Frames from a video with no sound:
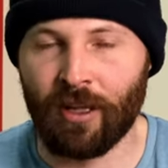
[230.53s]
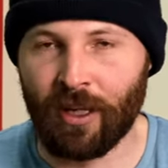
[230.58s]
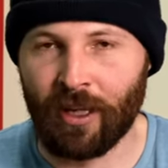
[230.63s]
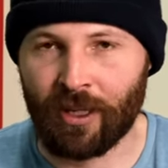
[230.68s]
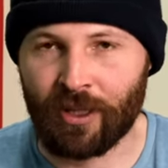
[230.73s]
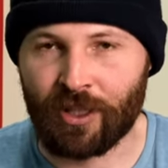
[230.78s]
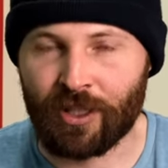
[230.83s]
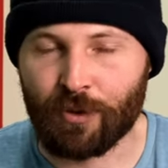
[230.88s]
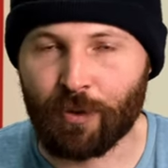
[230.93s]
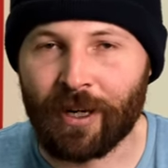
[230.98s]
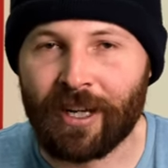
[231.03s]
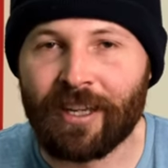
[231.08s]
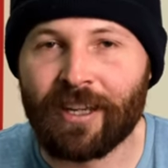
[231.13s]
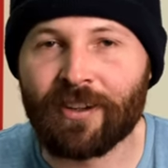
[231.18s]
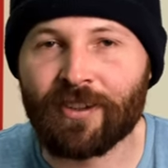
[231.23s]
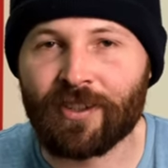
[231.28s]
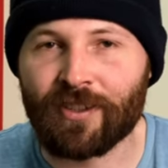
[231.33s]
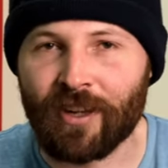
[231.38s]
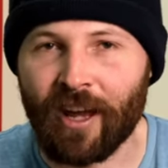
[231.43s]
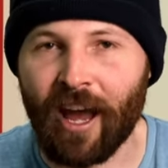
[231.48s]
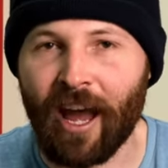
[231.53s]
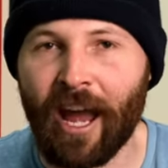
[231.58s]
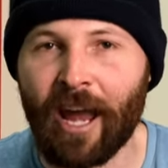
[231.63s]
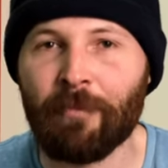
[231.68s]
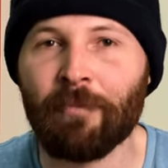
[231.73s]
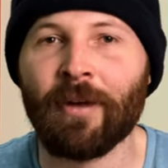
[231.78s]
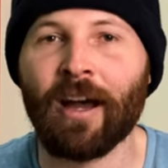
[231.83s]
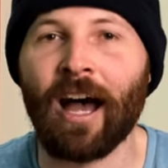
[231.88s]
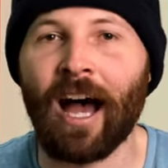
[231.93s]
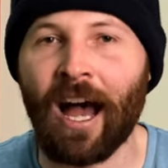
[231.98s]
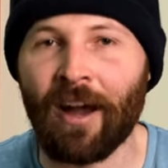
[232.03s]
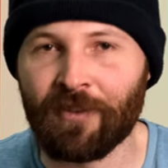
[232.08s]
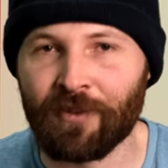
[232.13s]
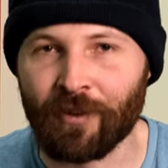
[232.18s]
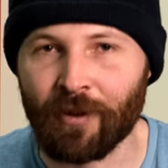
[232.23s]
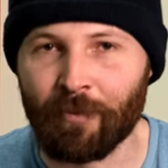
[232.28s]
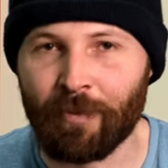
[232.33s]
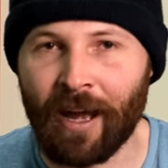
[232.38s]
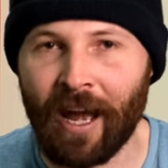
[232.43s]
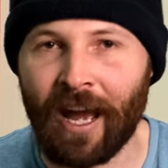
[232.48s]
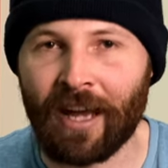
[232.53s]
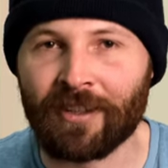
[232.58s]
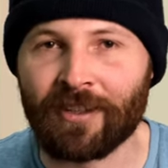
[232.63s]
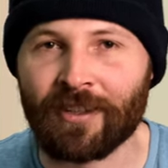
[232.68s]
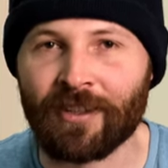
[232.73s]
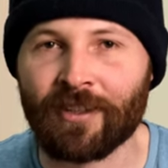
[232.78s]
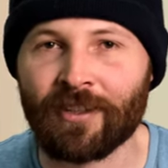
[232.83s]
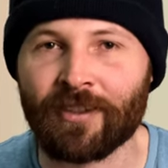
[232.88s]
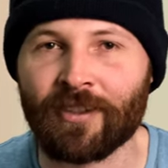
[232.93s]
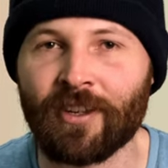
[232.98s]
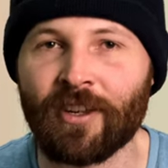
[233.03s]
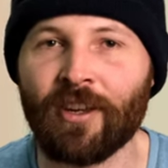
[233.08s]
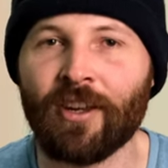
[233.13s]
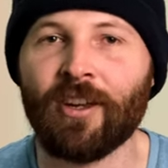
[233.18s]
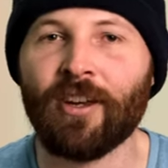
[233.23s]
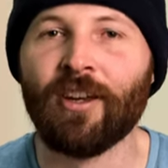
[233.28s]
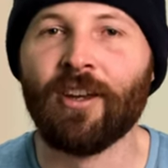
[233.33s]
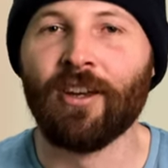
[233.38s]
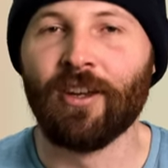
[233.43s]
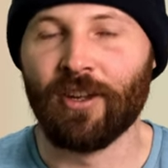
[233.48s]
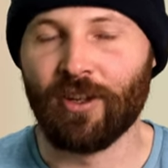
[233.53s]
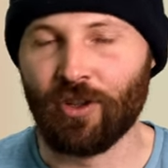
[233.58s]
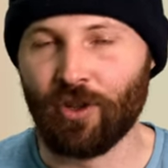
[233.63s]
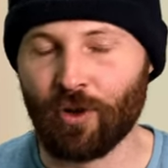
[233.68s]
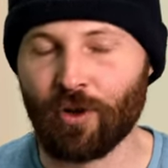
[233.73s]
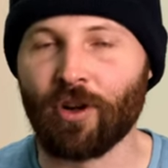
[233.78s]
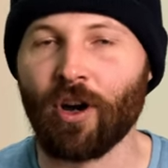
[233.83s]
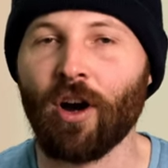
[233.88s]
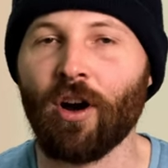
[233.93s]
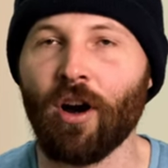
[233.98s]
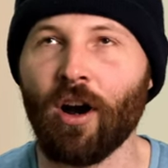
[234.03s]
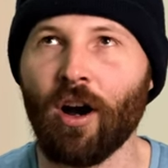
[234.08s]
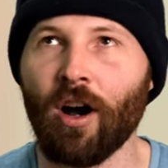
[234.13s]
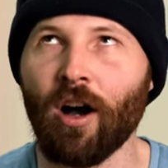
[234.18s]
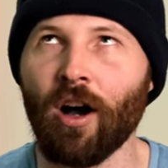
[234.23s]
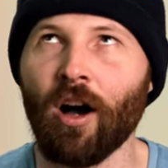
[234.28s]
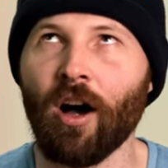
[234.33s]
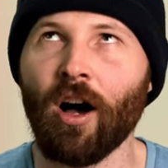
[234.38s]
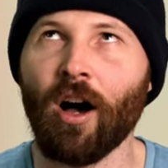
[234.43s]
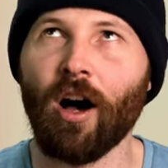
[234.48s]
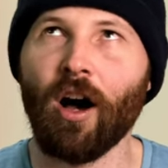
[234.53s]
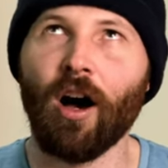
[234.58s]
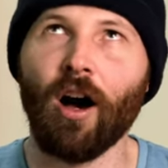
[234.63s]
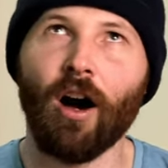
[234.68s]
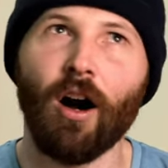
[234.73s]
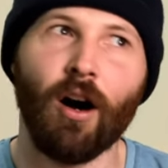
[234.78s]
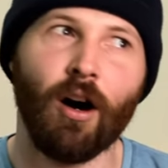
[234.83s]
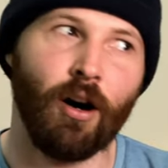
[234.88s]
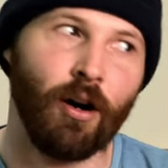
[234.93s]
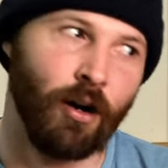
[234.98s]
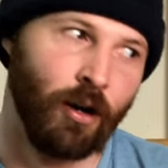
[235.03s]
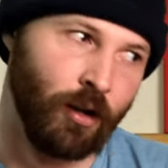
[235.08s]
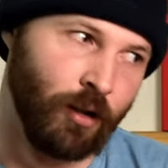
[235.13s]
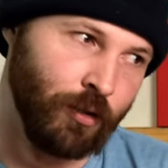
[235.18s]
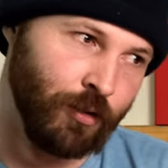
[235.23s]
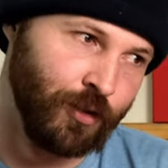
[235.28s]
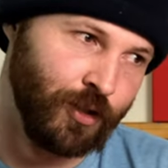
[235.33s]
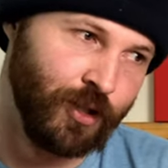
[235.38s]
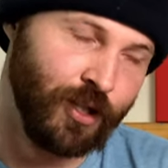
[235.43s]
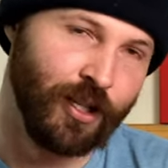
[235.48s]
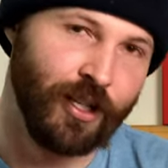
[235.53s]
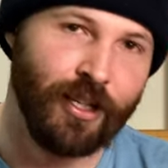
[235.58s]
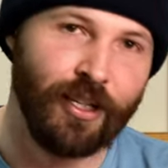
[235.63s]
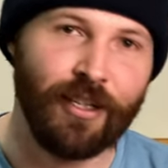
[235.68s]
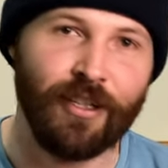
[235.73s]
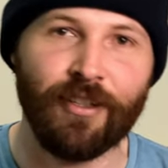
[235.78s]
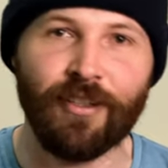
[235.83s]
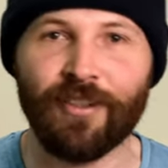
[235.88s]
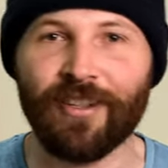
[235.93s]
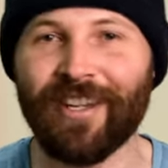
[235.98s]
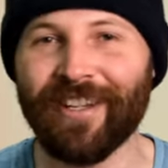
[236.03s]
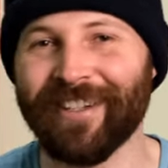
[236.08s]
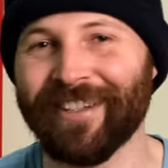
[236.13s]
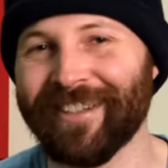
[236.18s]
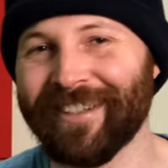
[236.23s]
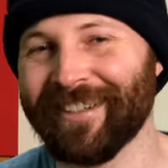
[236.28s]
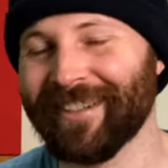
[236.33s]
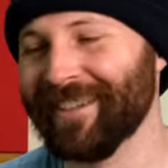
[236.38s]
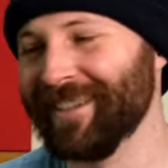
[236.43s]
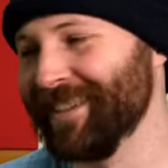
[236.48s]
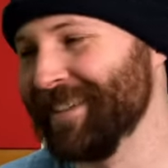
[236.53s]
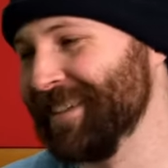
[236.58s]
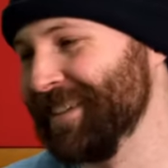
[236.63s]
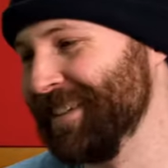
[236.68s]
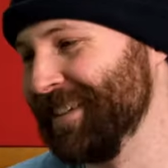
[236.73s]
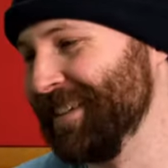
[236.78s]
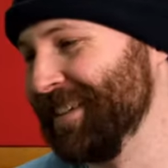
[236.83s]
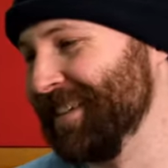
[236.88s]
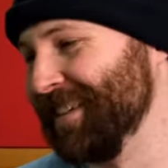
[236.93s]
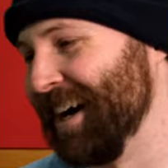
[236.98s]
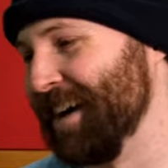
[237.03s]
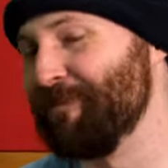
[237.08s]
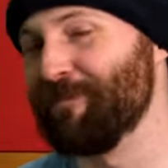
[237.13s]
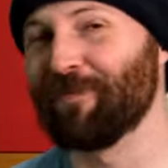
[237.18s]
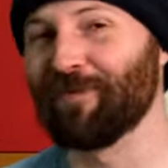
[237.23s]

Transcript: In 20 years time, after it passes, you'll go, oh, geez, I